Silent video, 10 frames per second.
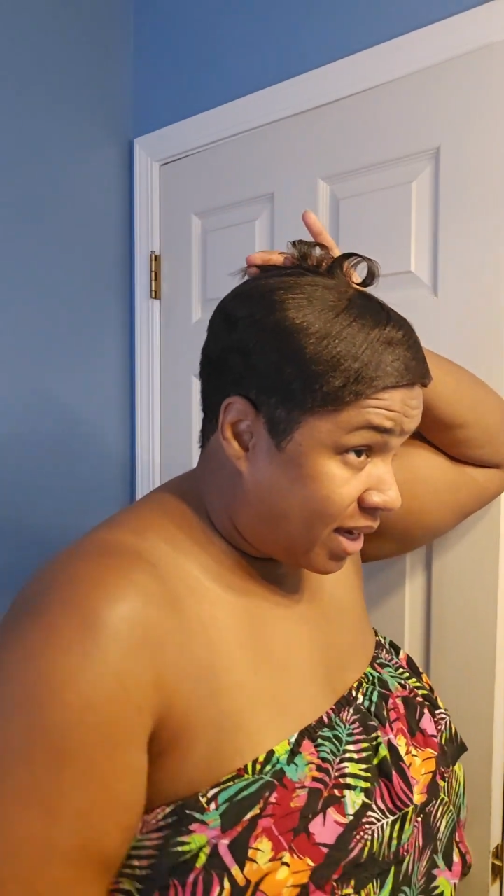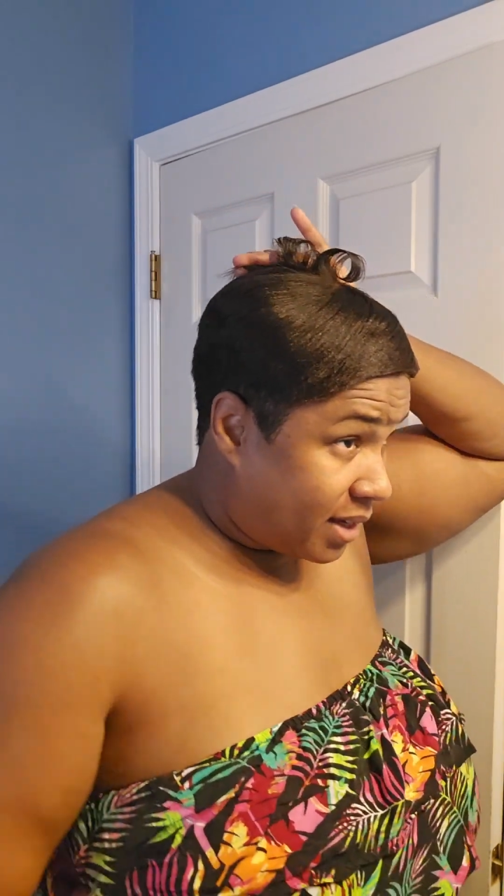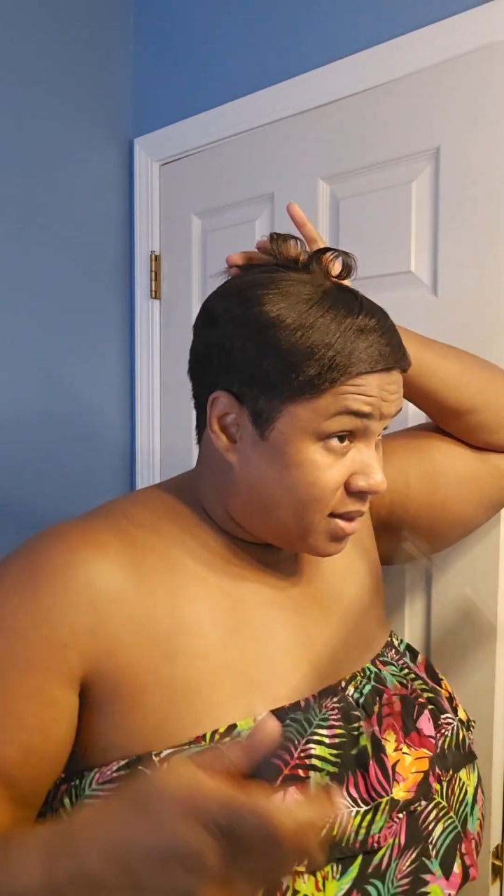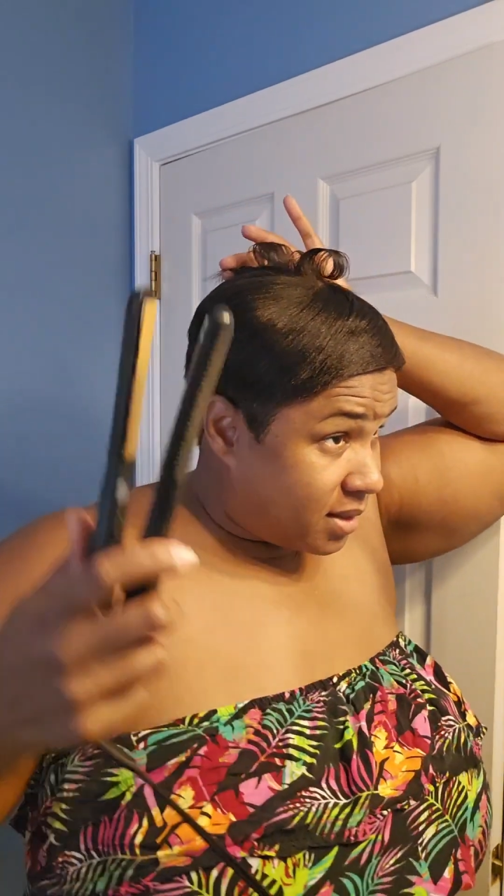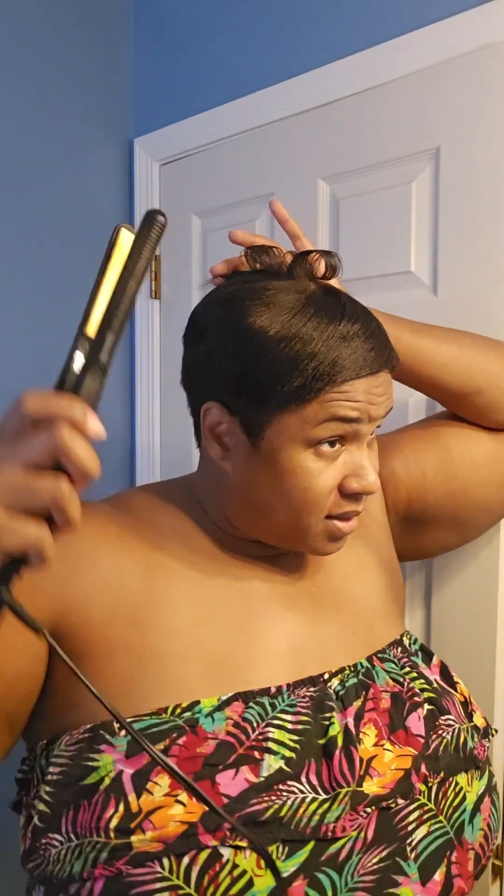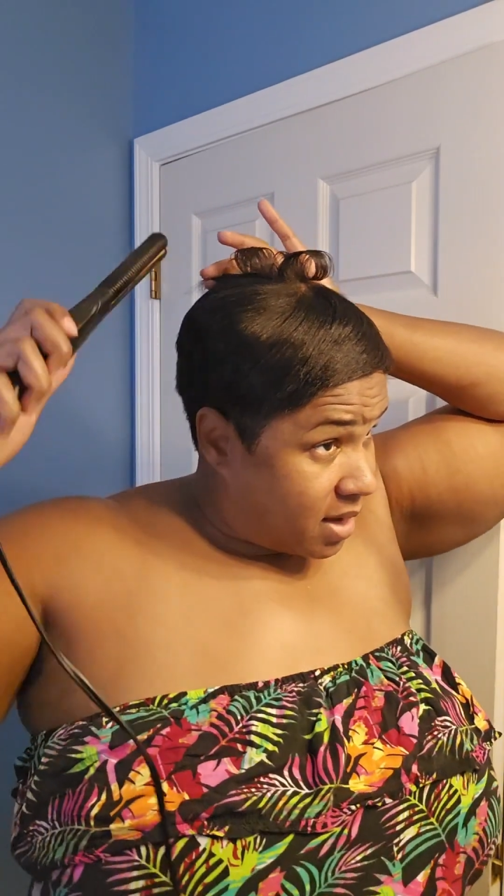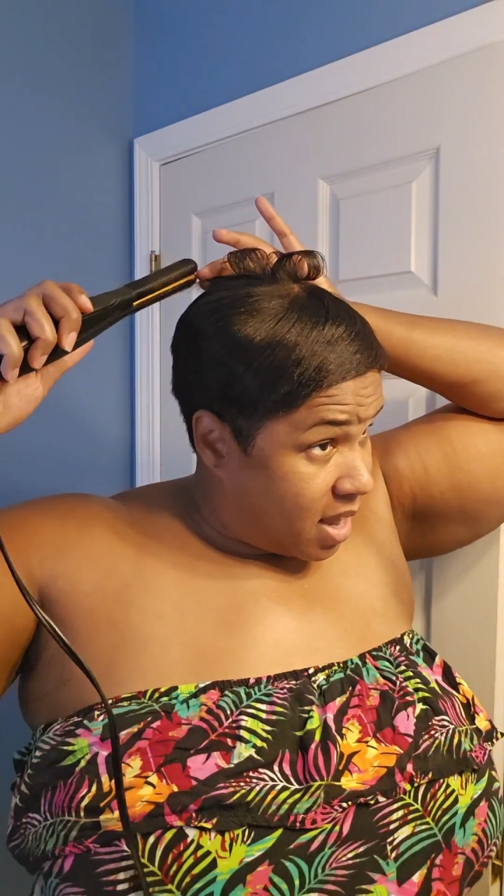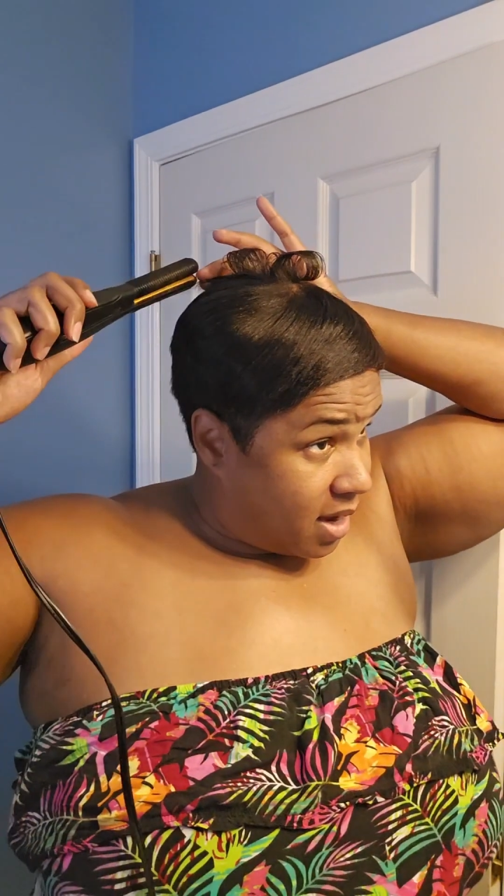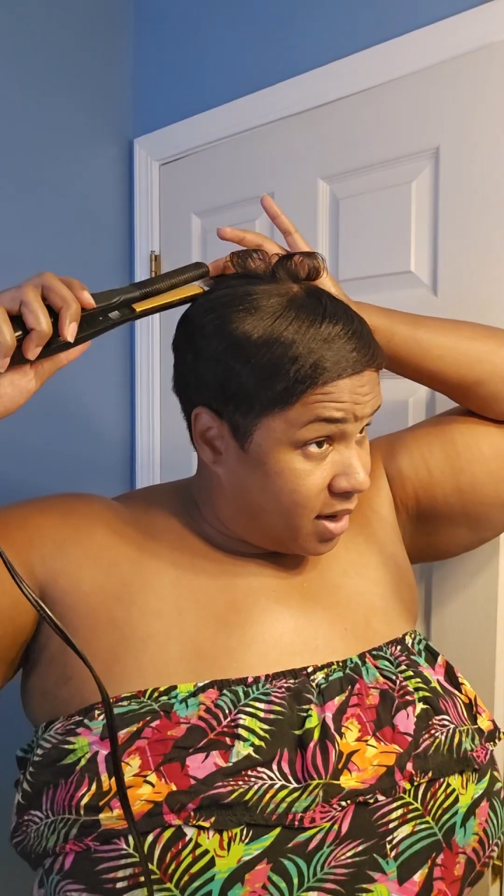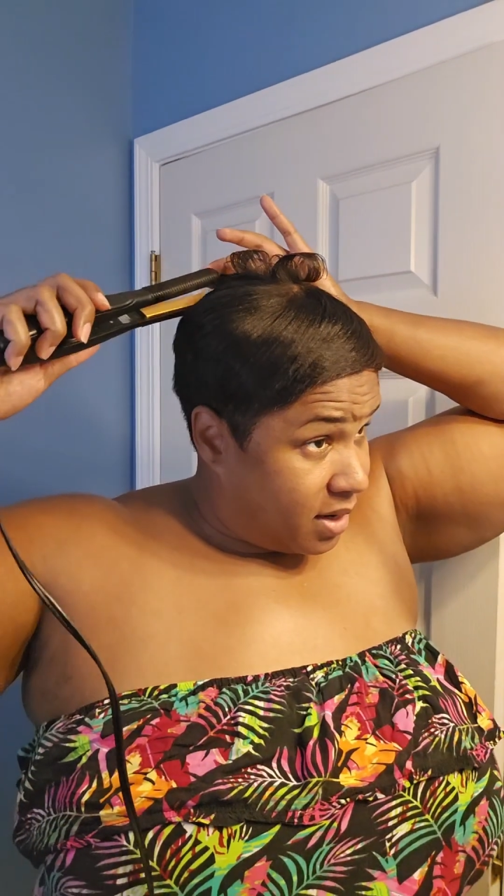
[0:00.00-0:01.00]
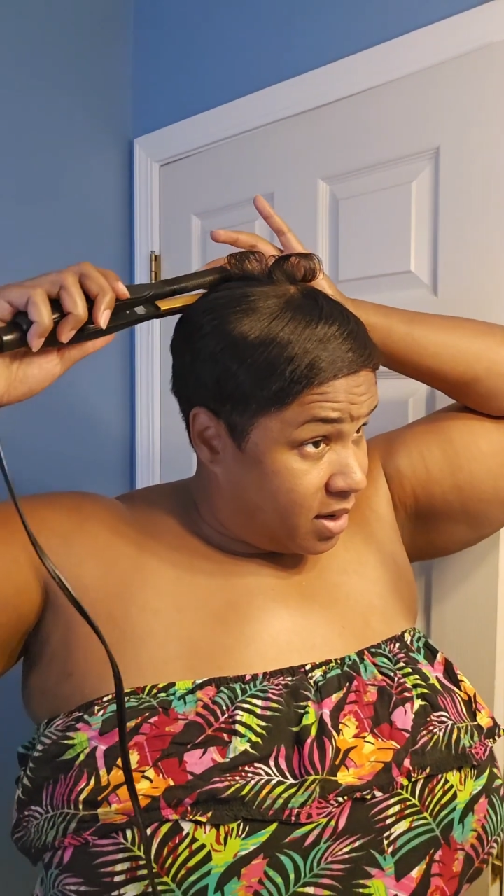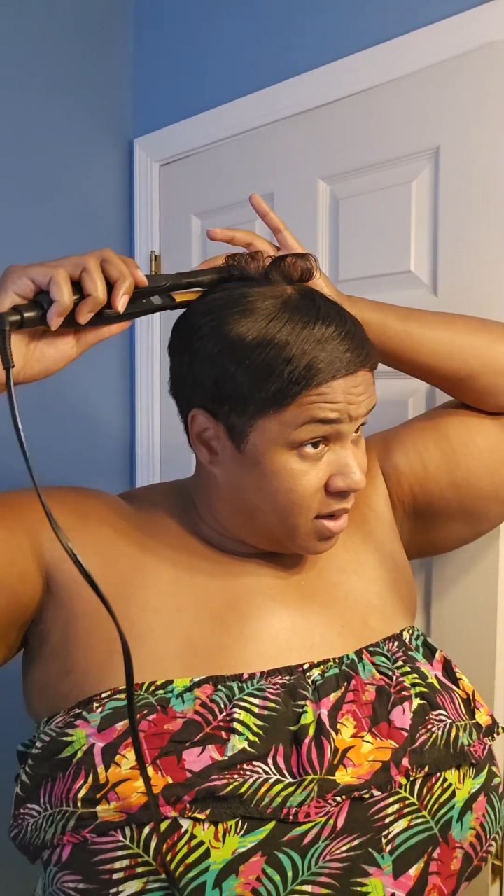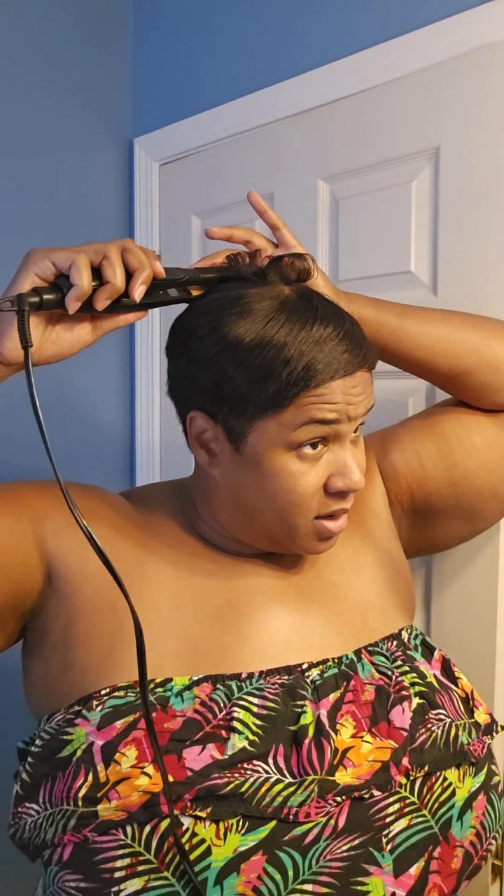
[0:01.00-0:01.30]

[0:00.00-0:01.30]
my hands as a guide.